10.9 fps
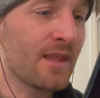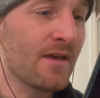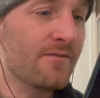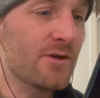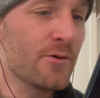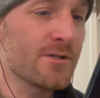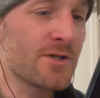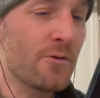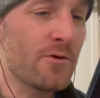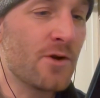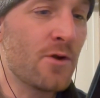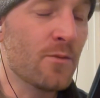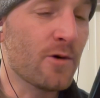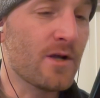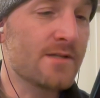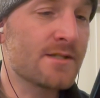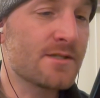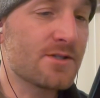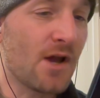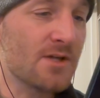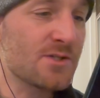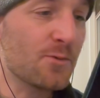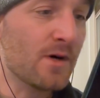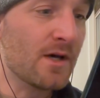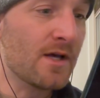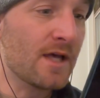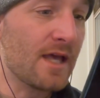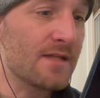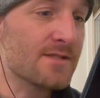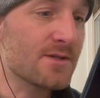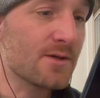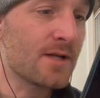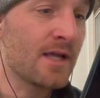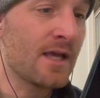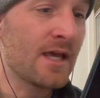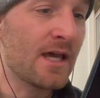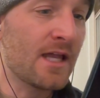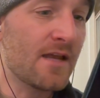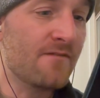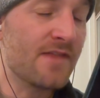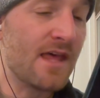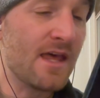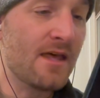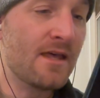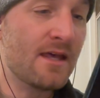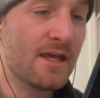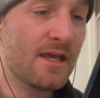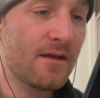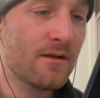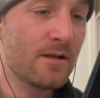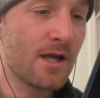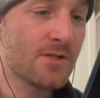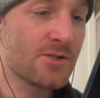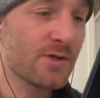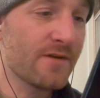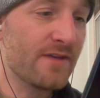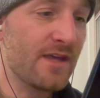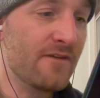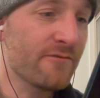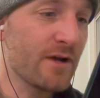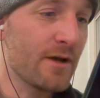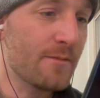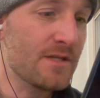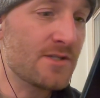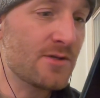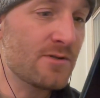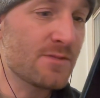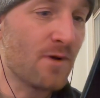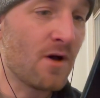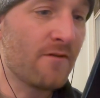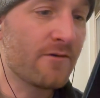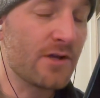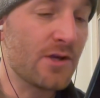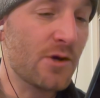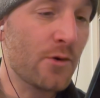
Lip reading: "If you are so numerous," Joshua answered, "and if the hill country of Ephraim is too small for you,